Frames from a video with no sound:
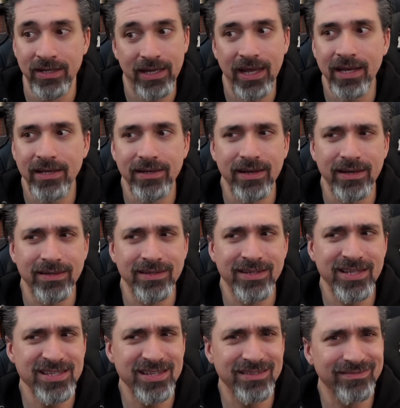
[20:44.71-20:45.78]
And
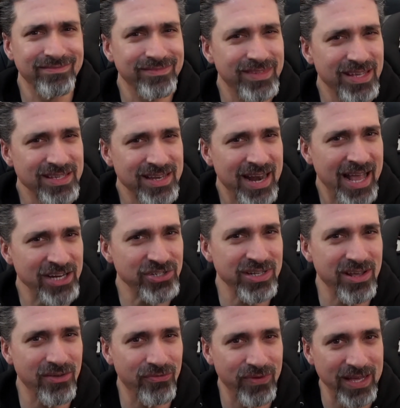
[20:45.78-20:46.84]
does it
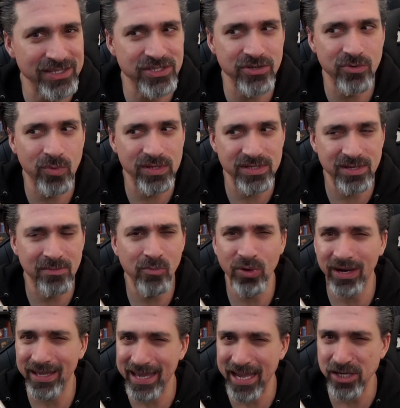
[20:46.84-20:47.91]
actually affect you when someone
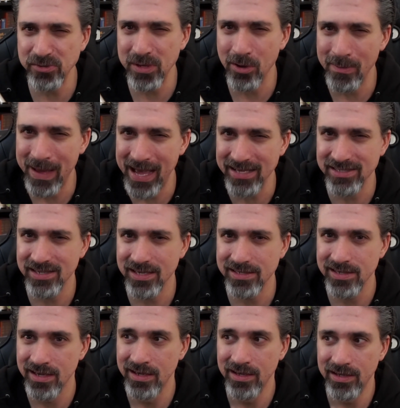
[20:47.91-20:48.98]
like HBO Max
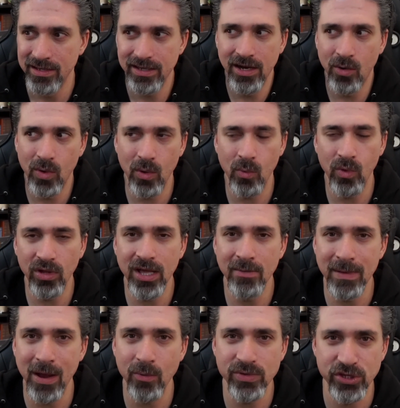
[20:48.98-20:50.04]
says, you know what, we'll
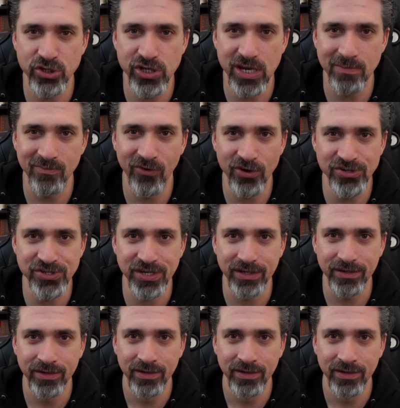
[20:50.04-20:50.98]
come out with a cheap version,